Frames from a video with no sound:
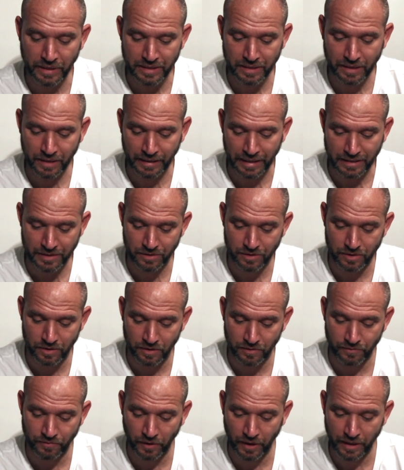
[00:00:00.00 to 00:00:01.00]
It's connecting to
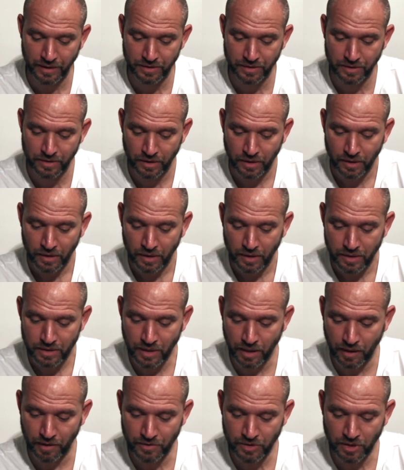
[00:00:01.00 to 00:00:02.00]
the device, it's
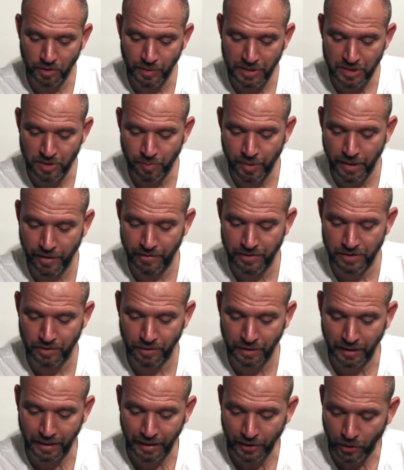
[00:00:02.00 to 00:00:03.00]
asking me to pair it, it's
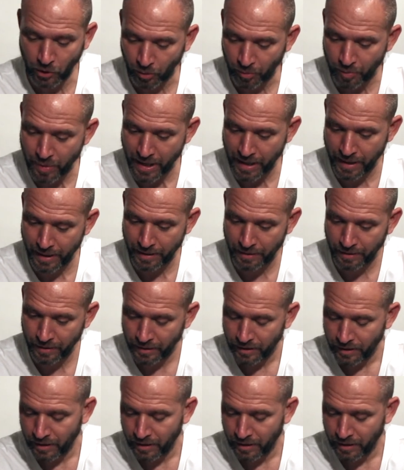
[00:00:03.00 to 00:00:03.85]
going to click on Pair,